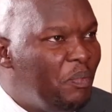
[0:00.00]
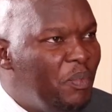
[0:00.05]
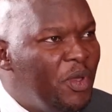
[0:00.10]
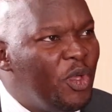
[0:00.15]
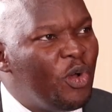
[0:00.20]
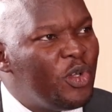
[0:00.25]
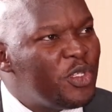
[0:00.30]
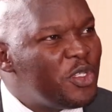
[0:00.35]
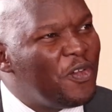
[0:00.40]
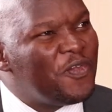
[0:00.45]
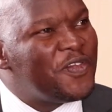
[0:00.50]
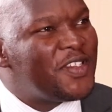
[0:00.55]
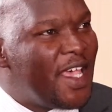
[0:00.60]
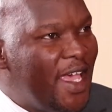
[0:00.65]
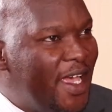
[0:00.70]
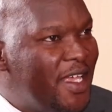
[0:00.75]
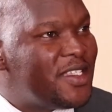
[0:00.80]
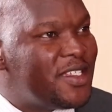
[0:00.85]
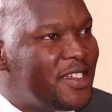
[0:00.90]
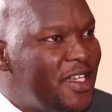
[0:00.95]
Because of
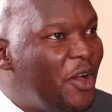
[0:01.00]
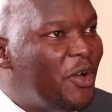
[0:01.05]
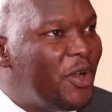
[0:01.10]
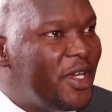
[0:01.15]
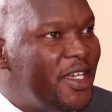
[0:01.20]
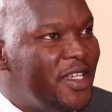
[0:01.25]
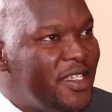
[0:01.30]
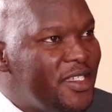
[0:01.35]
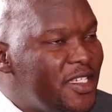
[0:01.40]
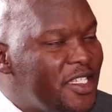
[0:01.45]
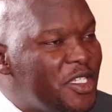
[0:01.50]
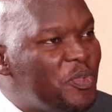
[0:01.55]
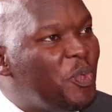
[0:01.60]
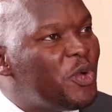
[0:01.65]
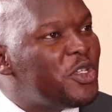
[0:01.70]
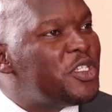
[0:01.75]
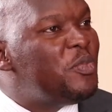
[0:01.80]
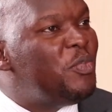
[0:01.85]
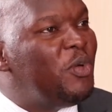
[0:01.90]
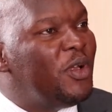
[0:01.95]
science nowadays, it's
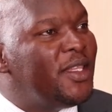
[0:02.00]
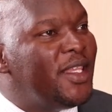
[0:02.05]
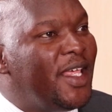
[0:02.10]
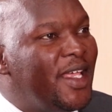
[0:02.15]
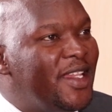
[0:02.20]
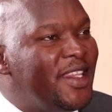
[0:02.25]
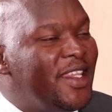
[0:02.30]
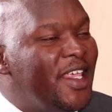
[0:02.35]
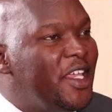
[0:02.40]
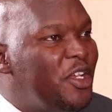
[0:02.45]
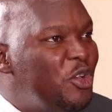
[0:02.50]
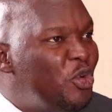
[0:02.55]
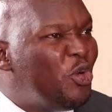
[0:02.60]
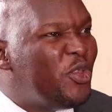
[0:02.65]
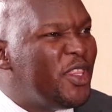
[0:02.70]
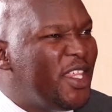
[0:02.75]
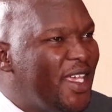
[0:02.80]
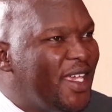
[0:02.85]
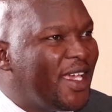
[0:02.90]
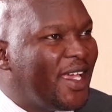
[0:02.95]
possible that they
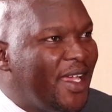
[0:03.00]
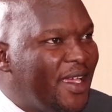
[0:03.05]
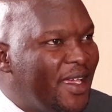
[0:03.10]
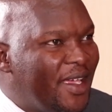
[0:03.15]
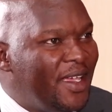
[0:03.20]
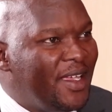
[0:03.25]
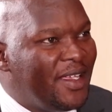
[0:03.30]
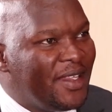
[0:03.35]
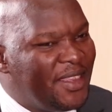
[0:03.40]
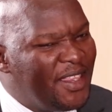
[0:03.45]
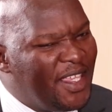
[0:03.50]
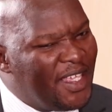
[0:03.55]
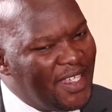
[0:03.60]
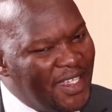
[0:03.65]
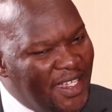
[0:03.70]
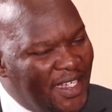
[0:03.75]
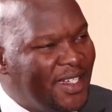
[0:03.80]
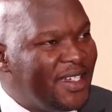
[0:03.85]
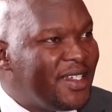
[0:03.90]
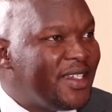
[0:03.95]
know the, the
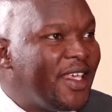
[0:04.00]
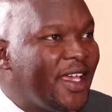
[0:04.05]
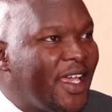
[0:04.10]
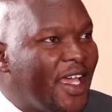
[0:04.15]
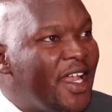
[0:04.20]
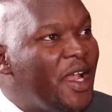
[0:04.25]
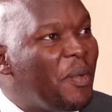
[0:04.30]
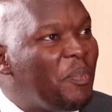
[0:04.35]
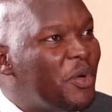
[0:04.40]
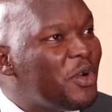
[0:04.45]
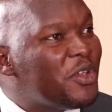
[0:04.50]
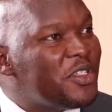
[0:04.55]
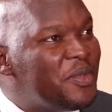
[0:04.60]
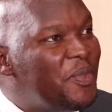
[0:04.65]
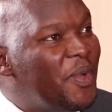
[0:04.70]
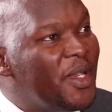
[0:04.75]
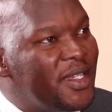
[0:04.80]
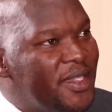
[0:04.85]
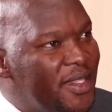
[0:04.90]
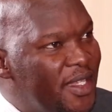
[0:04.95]
yield. They can
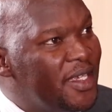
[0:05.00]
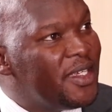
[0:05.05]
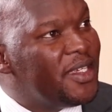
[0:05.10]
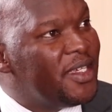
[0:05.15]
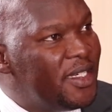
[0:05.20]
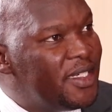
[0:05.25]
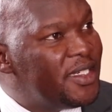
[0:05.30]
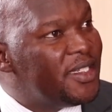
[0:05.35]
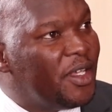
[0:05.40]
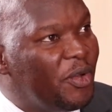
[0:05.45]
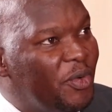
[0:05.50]
approximate the yield.